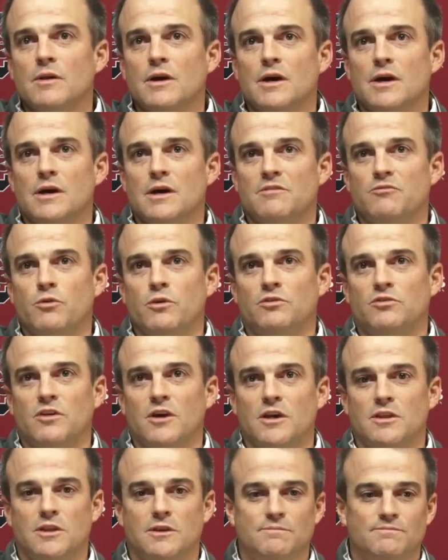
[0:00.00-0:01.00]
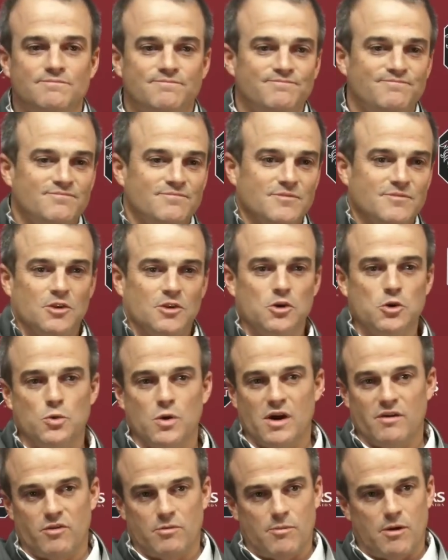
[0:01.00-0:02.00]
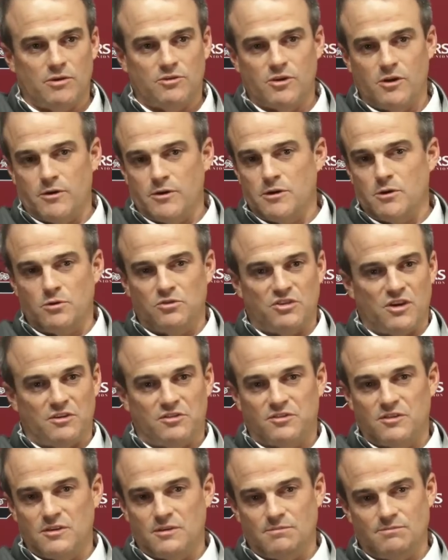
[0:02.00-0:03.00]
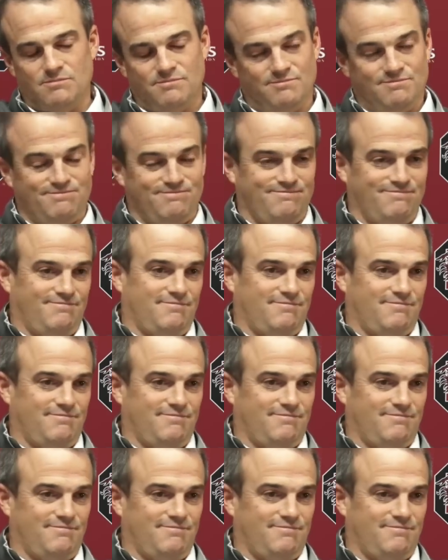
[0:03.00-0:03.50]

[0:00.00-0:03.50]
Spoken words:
If we say that whoever, Monterio, Justin,